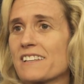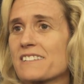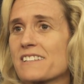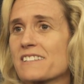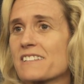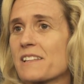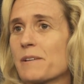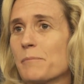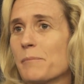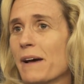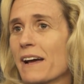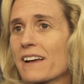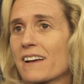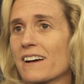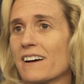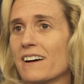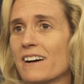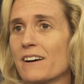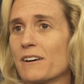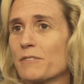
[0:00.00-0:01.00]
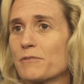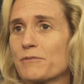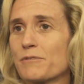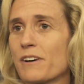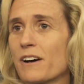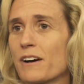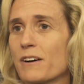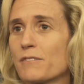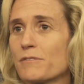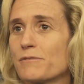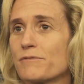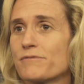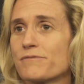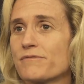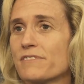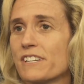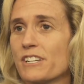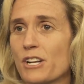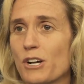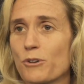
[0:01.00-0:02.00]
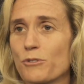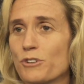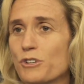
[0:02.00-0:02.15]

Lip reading: This is the mecca of you know,